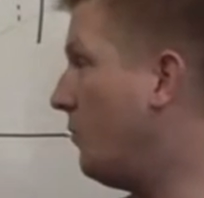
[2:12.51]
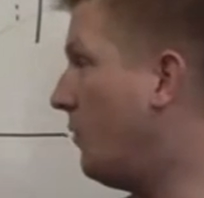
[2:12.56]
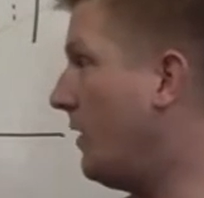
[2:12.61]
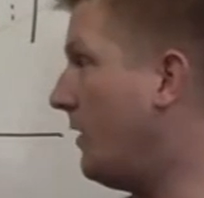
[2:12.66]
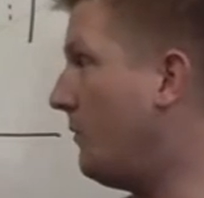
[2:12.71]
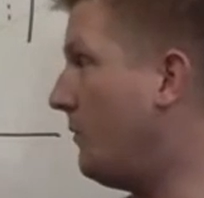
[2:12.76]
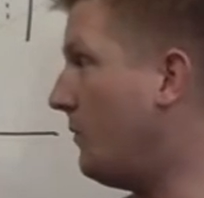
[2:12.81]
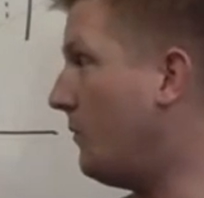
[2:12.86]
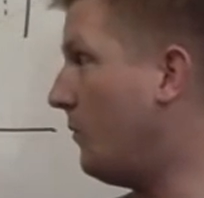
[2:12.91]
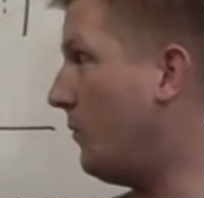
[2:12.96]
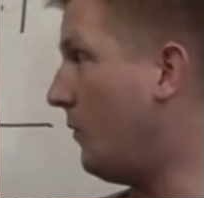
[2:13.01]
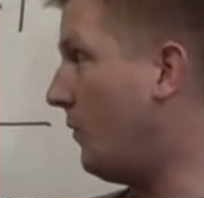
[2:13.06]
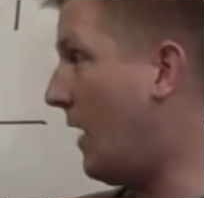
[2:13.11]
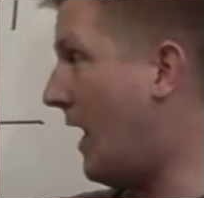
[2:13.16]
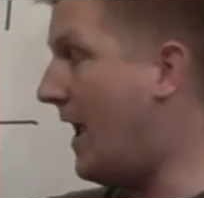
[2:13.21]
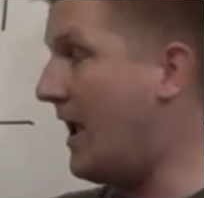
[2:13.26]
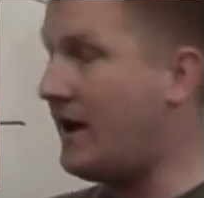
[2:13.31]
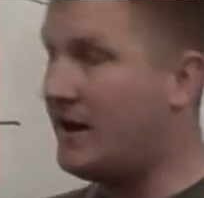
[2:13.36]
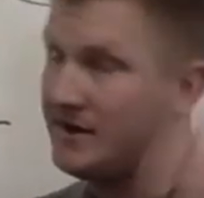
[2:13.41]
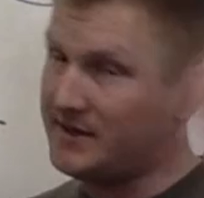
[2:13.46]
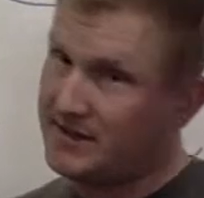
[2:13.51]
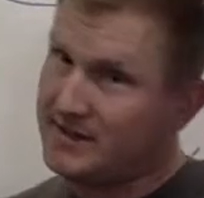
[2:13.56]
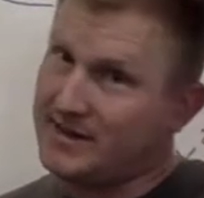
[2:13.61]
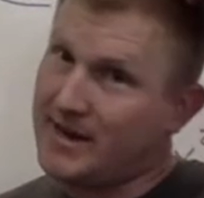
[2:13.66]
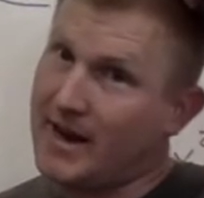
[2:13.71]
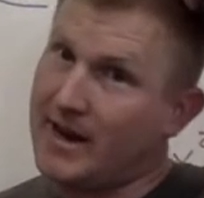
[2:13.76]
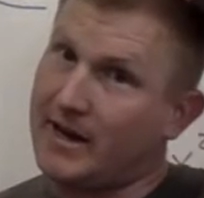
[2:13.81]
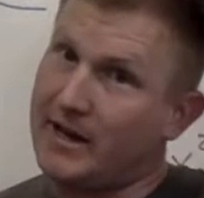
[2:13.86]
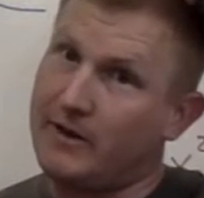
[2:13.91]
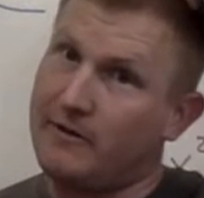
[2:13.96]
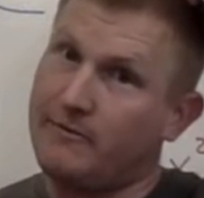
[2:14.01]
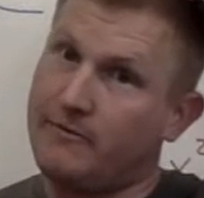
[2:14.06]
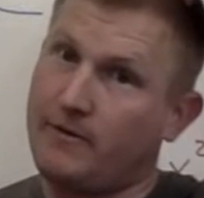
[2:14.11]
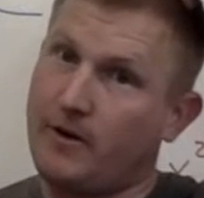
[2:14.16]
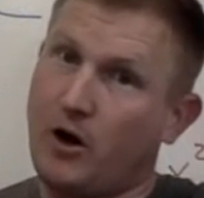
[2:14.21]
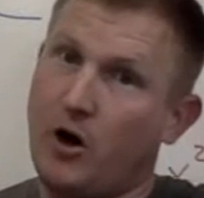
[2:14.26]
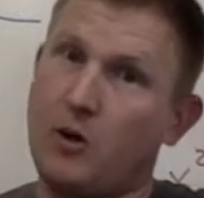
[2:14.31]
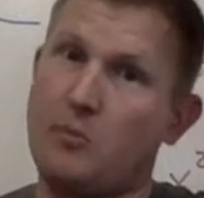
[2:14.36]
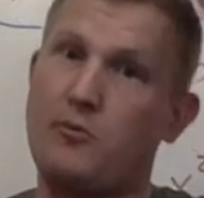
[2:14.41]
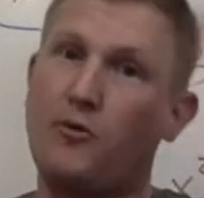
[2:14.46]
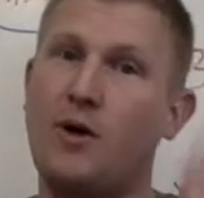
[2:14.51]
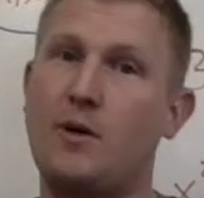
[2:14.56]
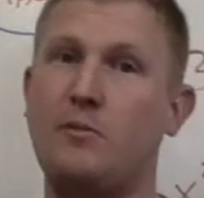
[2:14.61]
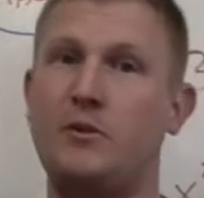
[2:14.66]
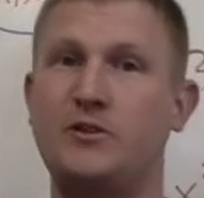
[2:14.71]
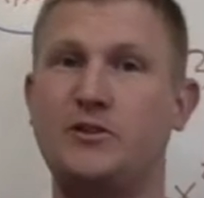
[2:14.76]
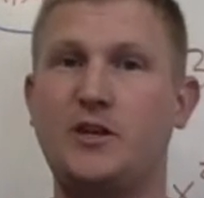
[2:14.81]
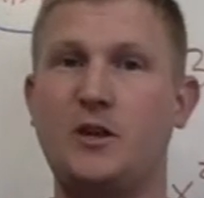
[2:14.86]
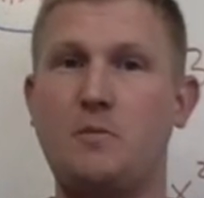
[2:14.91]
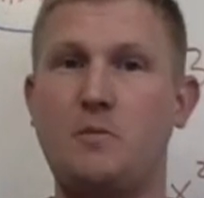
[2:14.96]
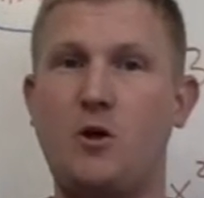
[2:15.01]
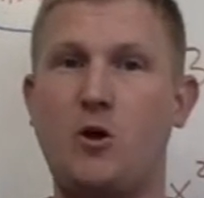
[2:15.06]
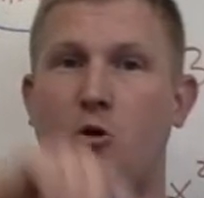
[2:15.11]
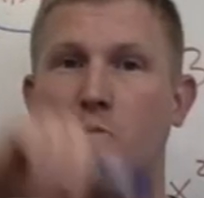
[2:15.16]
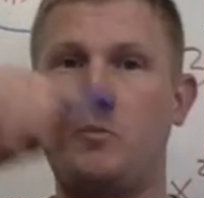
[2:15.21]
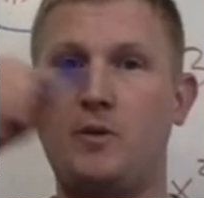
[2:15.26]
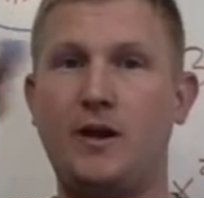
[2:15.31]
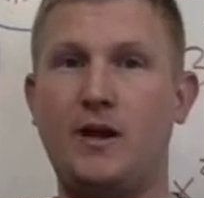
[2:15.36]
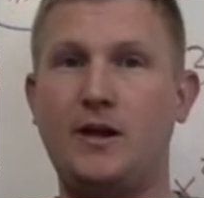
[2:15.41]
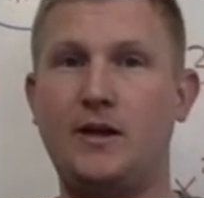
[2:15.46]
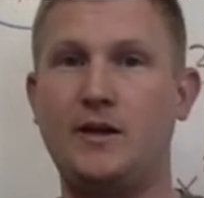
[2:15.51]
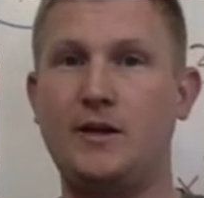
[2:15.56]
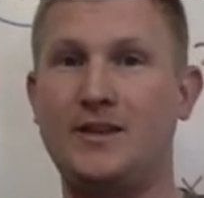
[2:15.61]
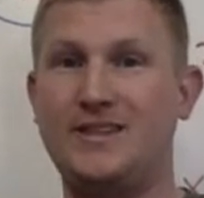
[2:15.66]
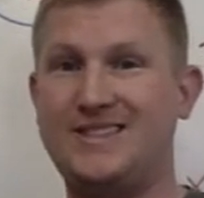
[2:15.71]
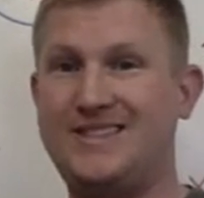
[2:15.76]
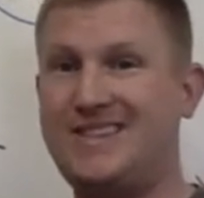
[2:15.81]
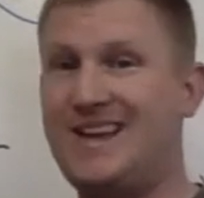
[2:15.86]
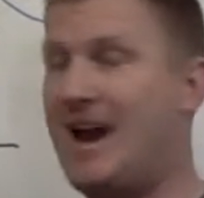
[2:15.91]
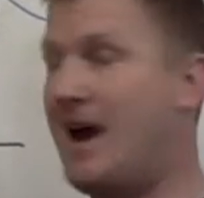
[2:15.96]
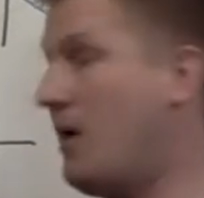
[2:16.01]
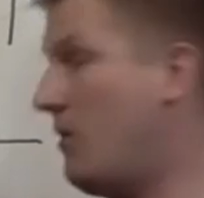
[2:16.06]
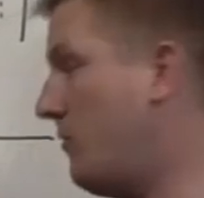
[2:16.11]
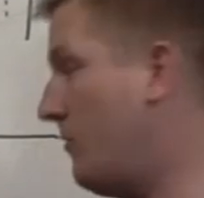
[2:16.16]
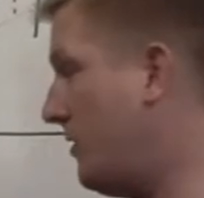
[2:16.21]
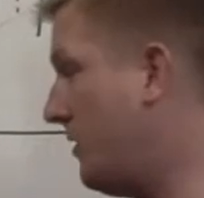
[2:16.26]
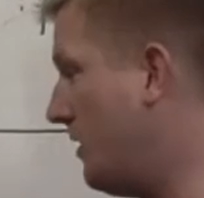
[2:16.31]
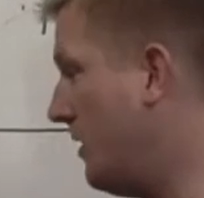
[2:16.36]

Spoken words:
When a is negative, our parabola is going to be opening down,